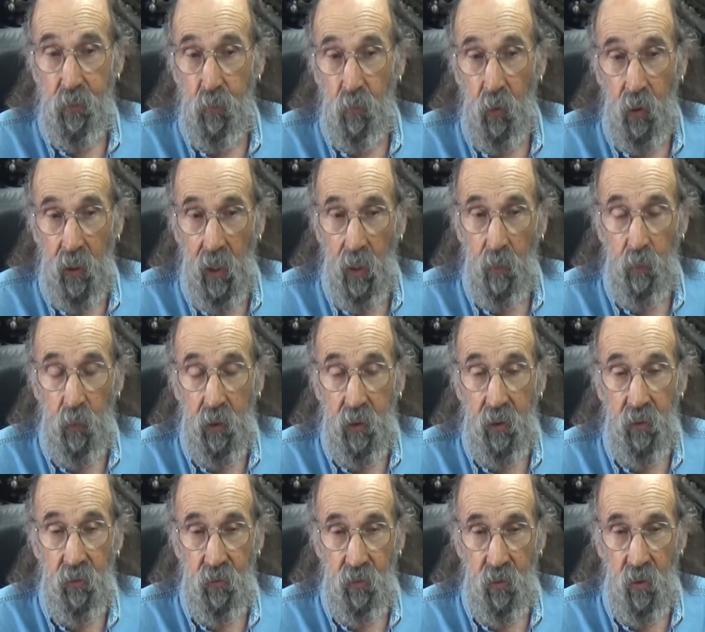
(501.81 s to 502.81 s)
to what I would
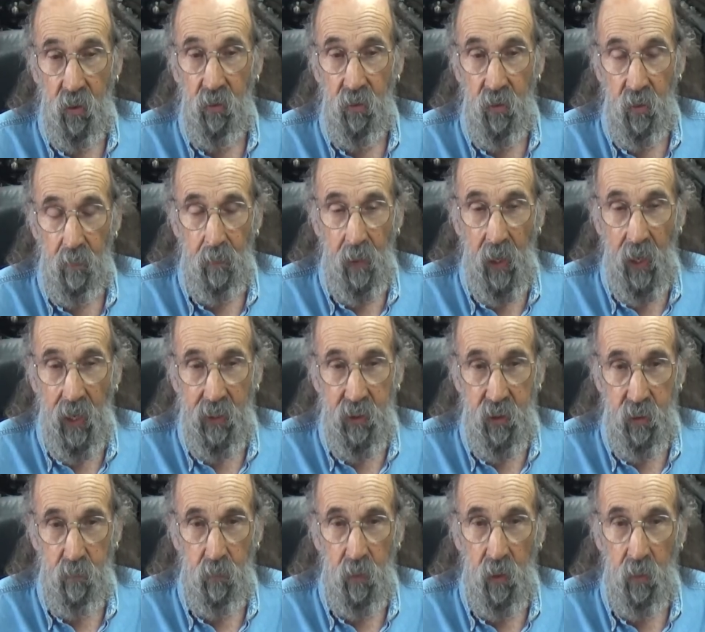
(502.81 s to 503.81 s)
consider the
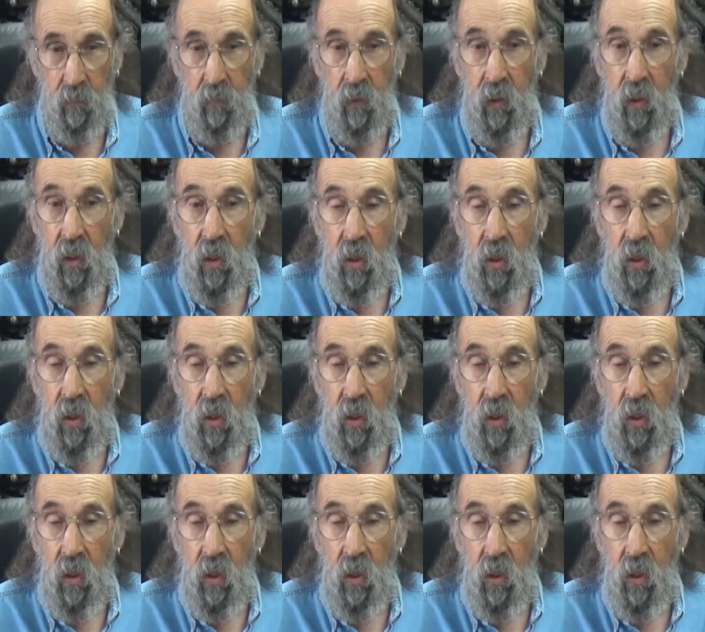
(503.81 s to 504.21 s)
maximum,